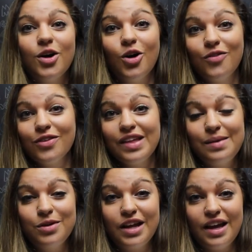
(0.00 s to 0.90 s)
Over
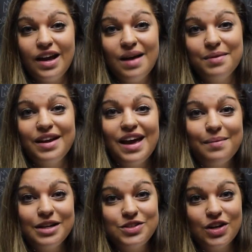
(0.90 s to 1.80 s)
Labor Day, I'm going to
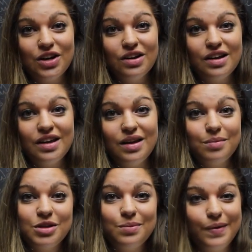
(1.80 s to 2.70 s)
have my dog and
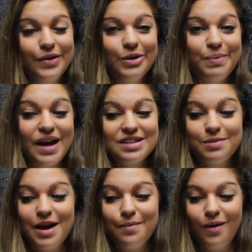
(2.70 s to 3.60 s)
I'm going to bring her back to
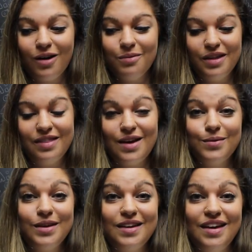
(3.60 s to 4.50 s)
my apartment
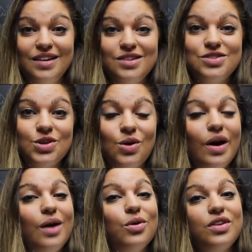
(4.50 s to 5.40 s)
that weekend. So
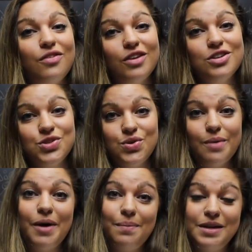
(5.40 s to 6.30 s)
I will definitely do
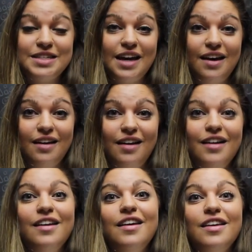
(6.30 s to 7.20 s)
a puppy tag
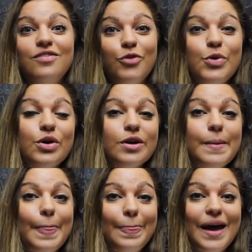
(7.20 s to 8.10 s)

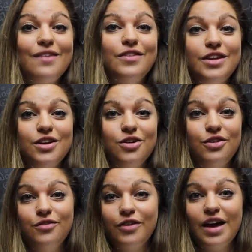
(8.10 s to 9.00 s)
for that video
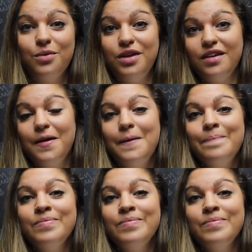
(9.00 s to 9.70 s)
and for that week.